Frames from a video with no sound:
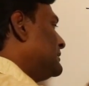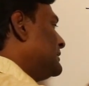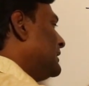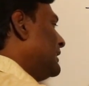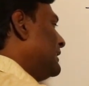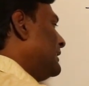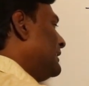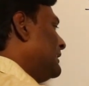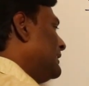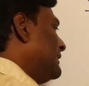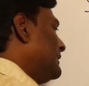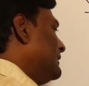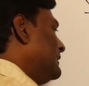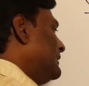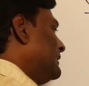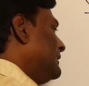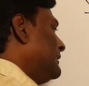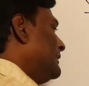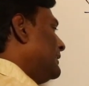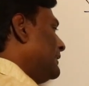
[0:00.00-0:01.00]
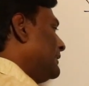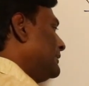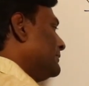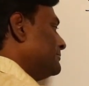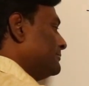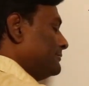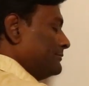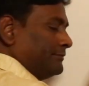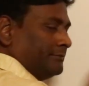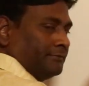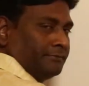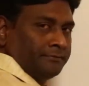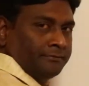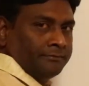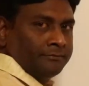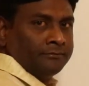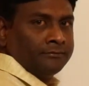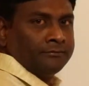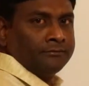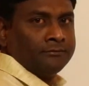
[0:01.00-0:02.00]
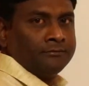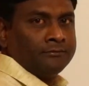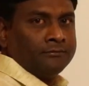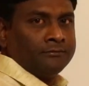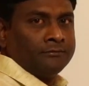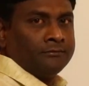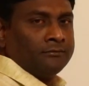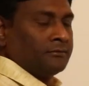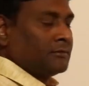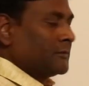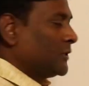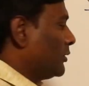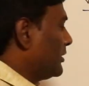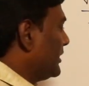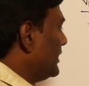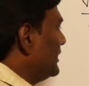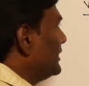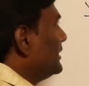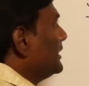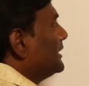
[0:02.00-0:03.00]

ZEA. Okay,